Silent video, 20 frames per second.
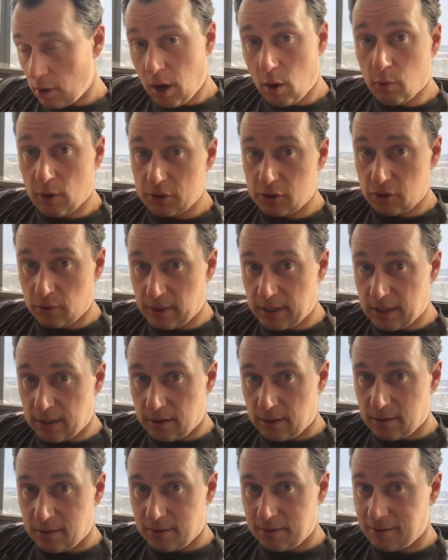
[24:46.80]
I want you in.
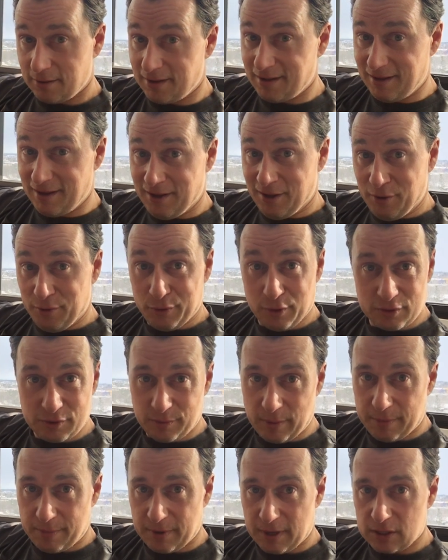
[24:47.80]
There's
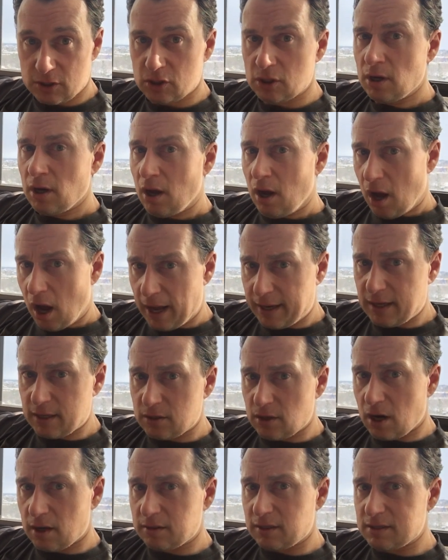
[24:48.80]
my pitch. I
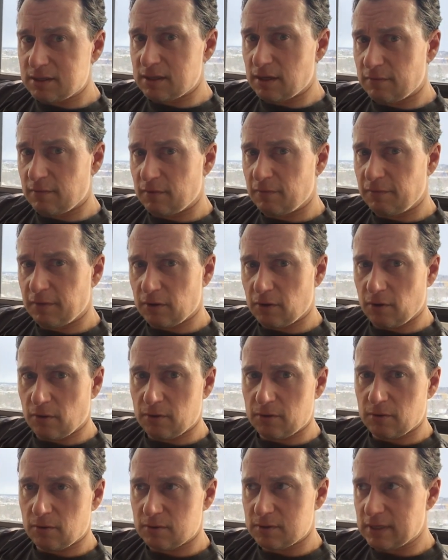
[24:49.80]
can talk to 7-figure
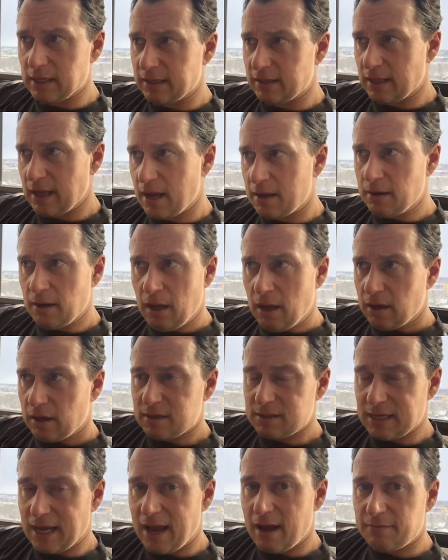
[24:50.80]
earners like that
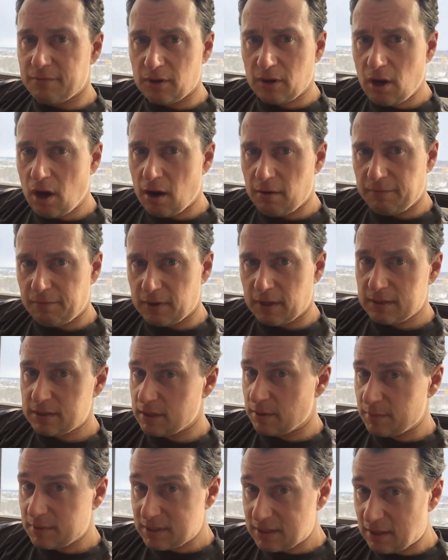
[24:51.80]
because I have the
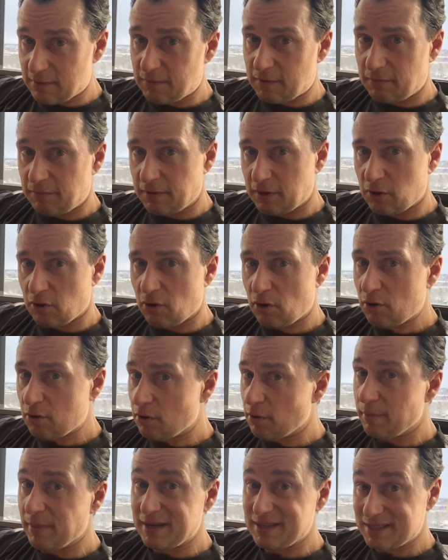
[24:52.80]
confidence. I'm a 7-figure
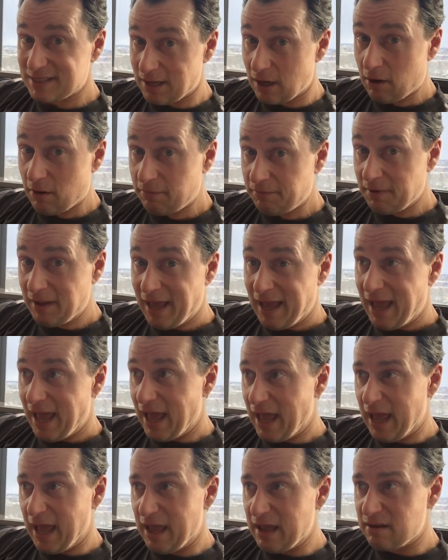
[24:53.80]
earner myself,
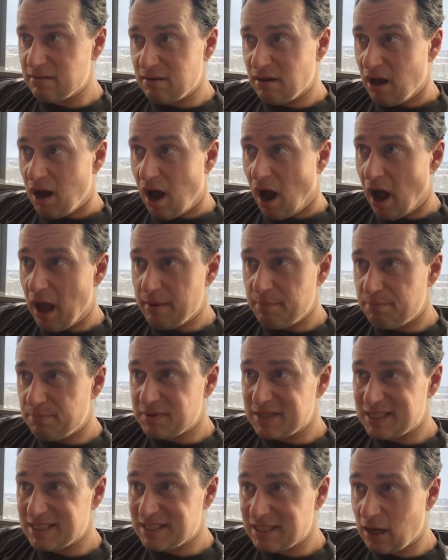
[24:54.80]
and I
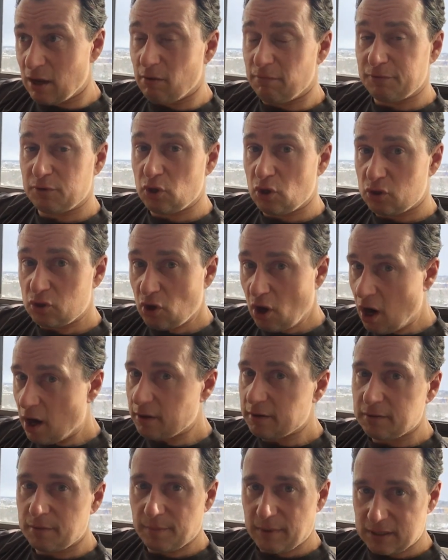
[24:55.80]

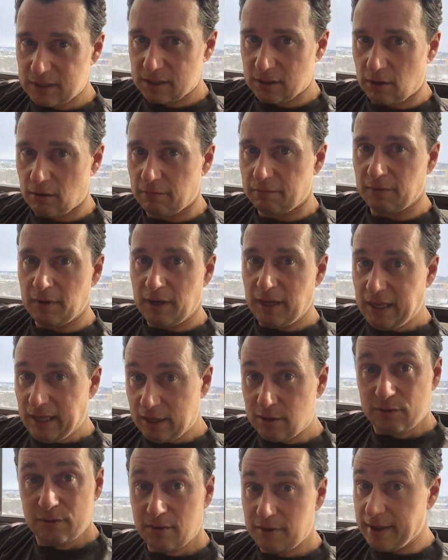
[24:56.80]
self-talked myself
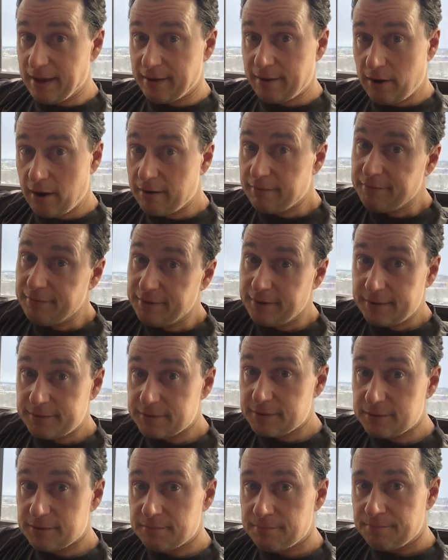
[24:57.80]
into that
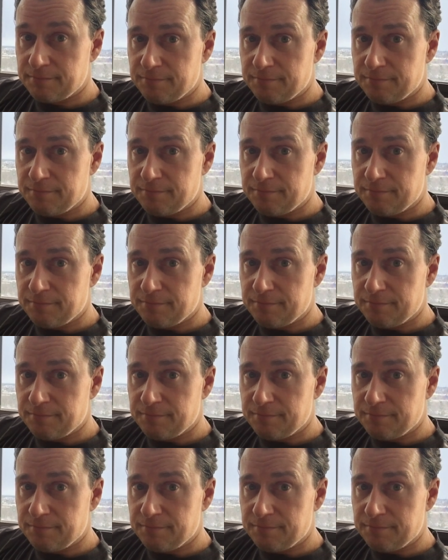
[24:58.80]
confidence.